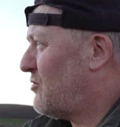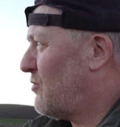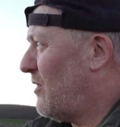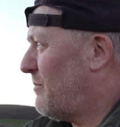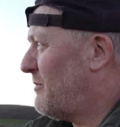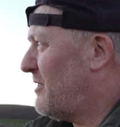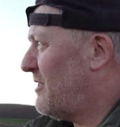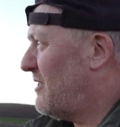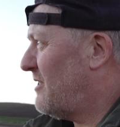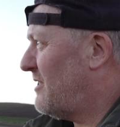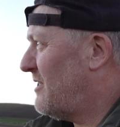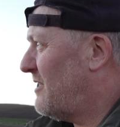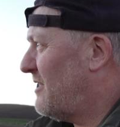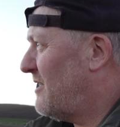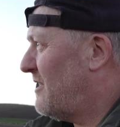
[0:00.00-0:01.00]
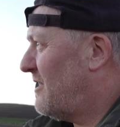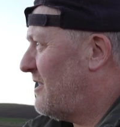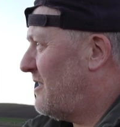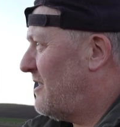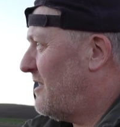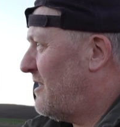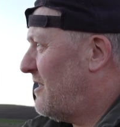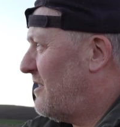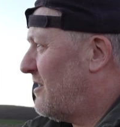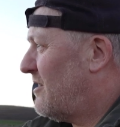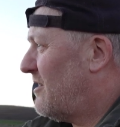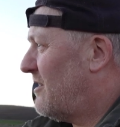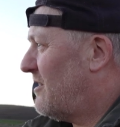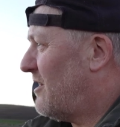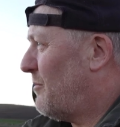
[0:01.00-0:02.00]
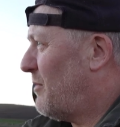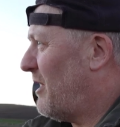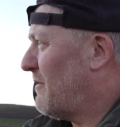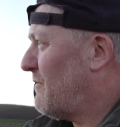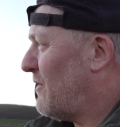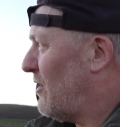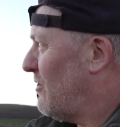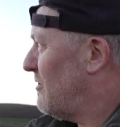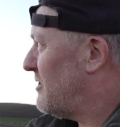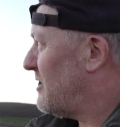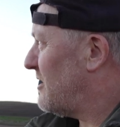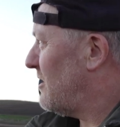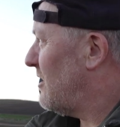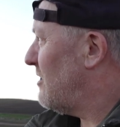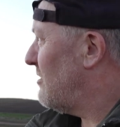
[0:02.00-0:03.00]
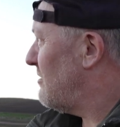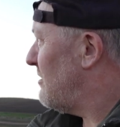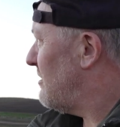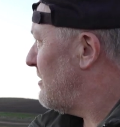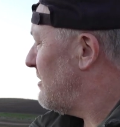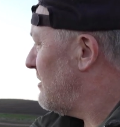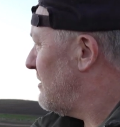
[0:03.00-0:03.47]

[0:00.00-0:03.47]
dropped, the blood flow has slowed,